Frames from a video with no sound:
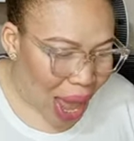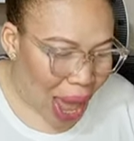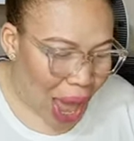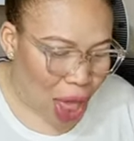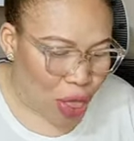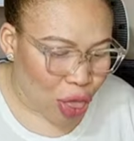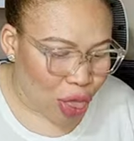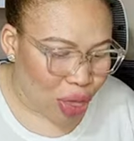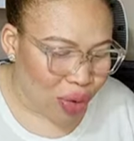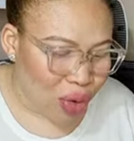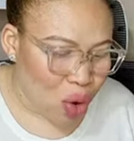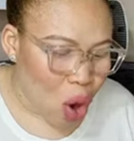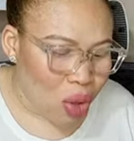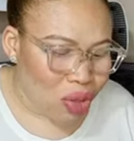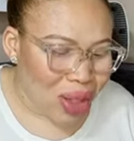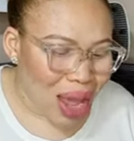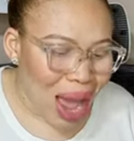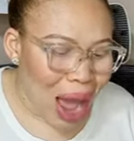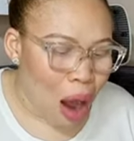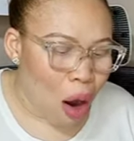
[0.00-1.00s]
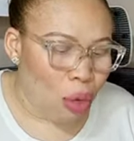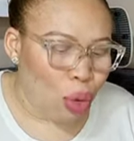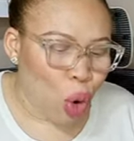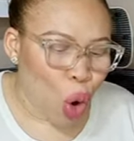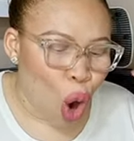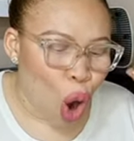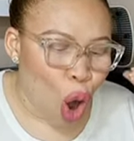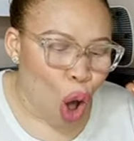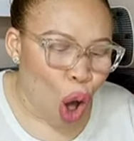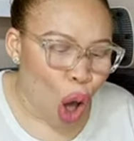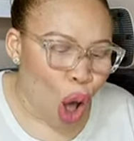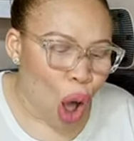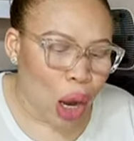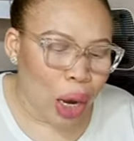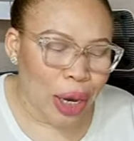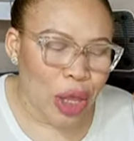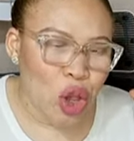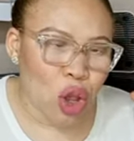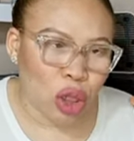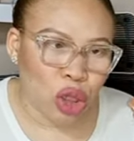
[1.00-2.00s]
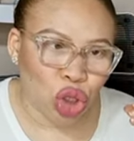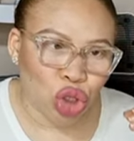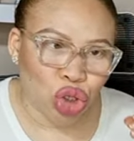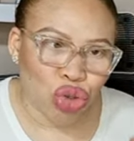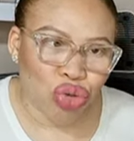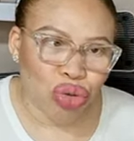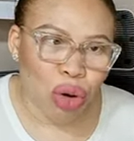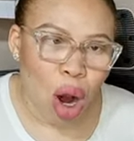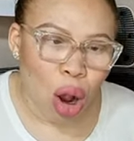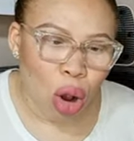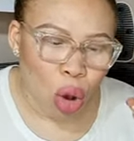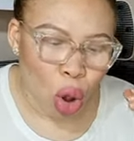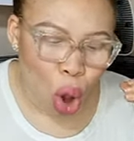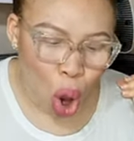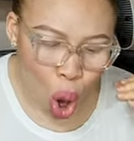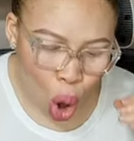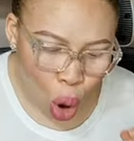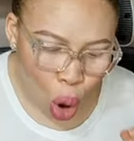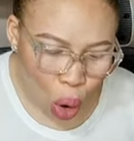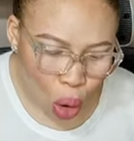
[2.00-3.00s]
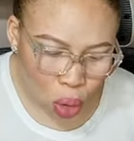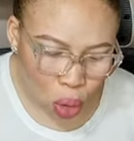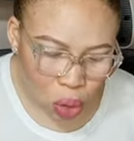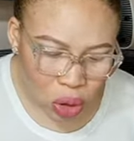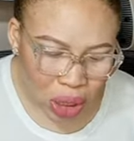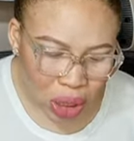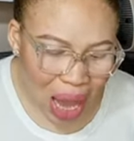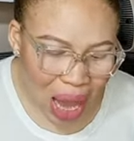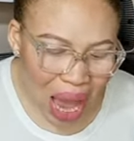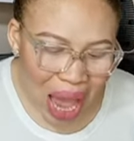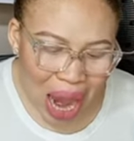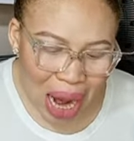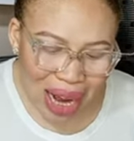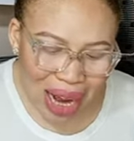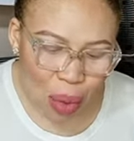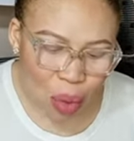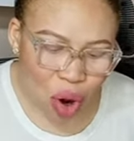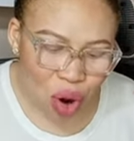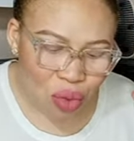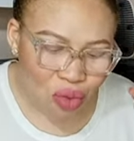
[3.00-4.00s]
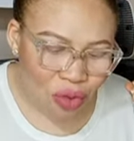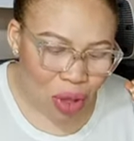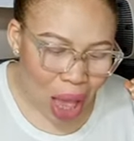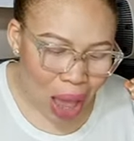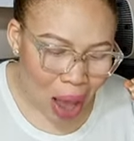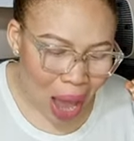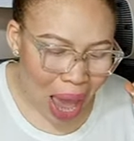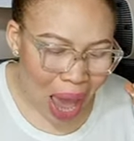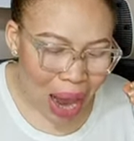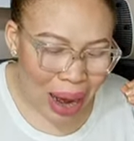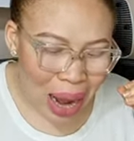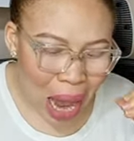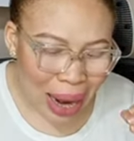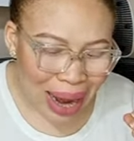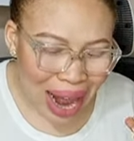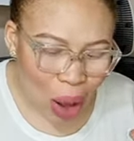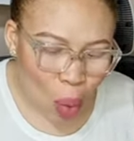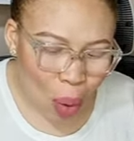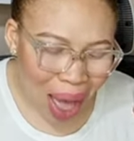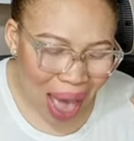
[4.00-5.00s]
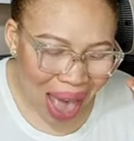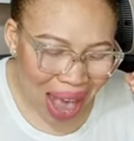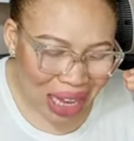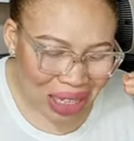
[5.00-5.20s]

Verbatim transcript: and throw down all your strongholds, and I will and, and I will